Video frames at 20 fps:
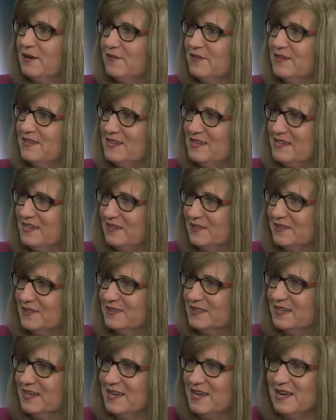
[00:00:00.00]
the
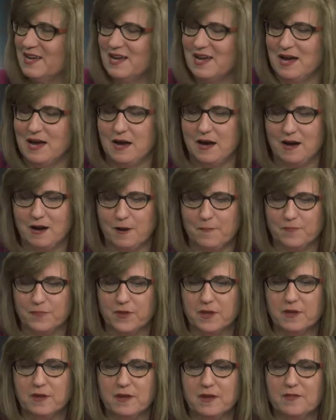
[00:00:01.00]
details. Yeah. Um,
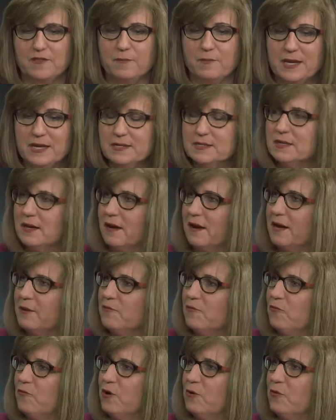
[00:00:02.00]
in the
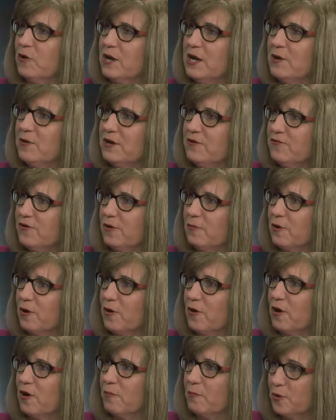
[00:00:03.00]
meantime, what we're hearing from
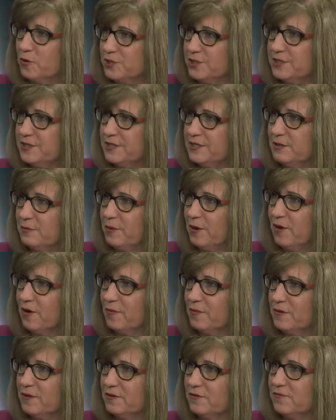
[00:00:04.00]
our emergency
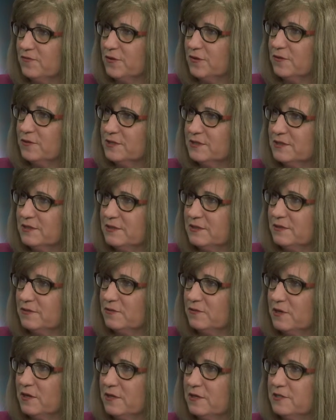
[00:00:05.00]
department folks, you
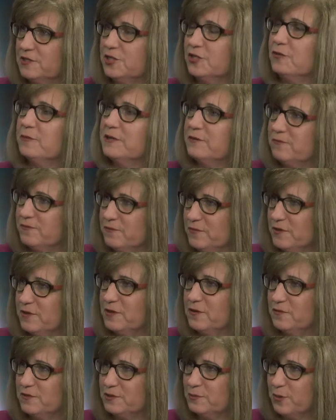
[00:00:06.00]
know, a gentleman
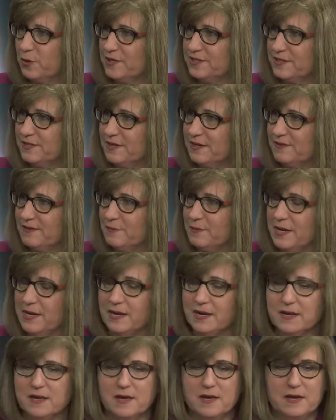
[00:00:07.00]
was present at the
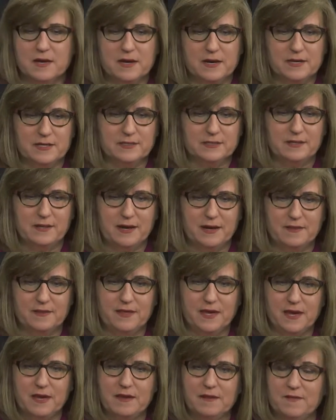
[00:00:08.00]
meeting, is that
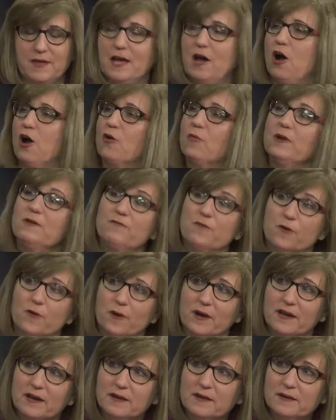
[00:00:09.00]
they, they are
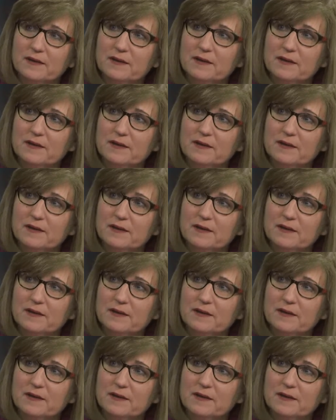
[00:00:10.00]
referring